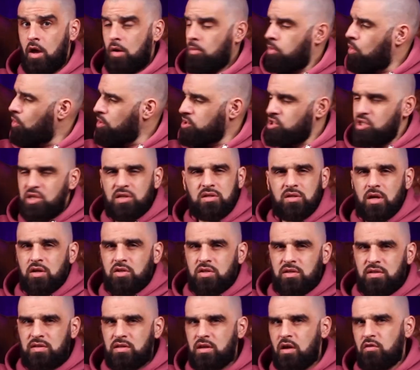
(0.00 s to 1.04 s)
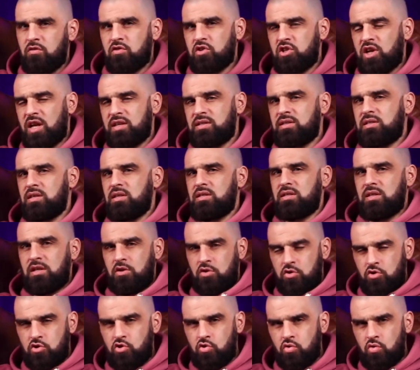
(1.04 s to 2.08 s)
But when she starts to discover she has these
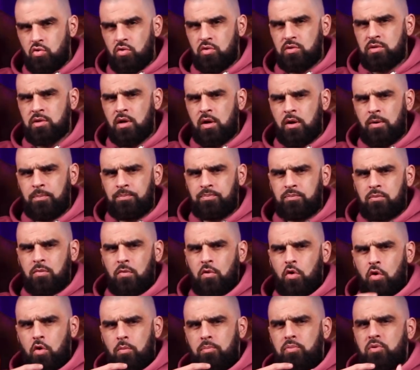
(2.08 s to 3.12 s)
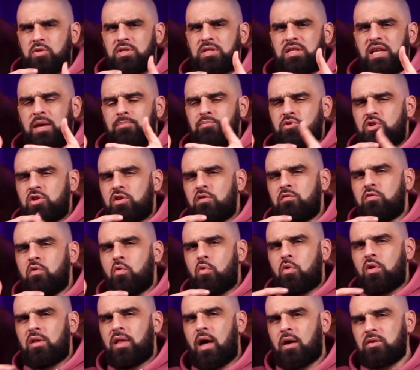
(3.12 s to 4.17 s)
inner jewels, her perception of the
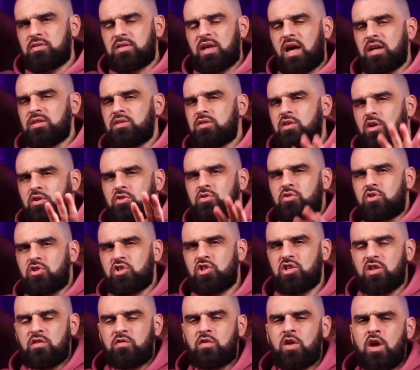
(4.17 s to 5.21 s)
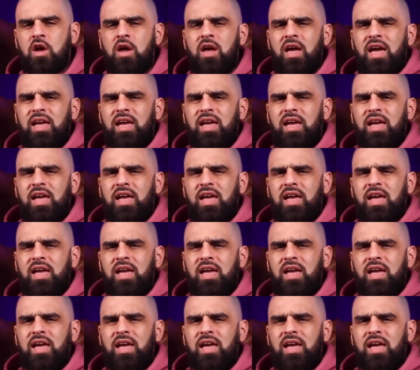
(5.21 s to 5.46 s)
world outside starts to shift.